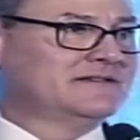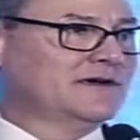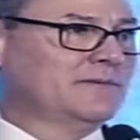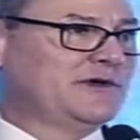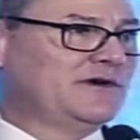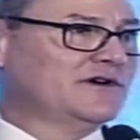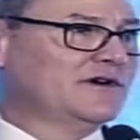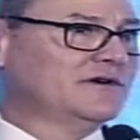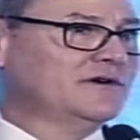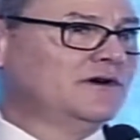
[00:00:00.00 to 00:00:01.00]

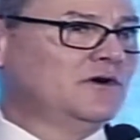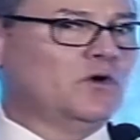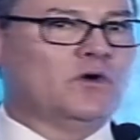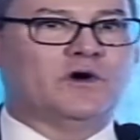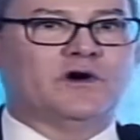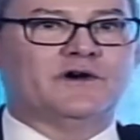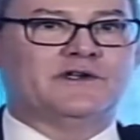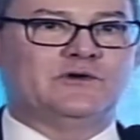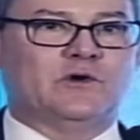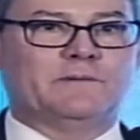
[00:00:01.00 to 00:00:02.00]
computer or
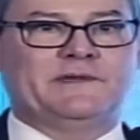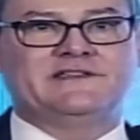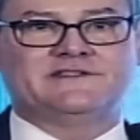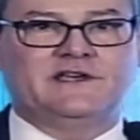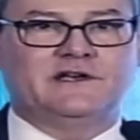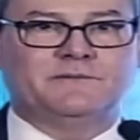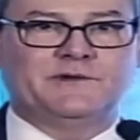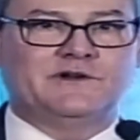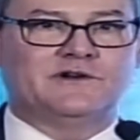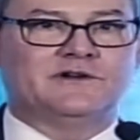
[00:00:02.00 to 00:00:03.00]
your PC
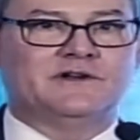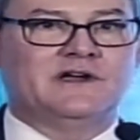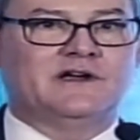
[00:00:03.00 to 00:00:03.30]
computer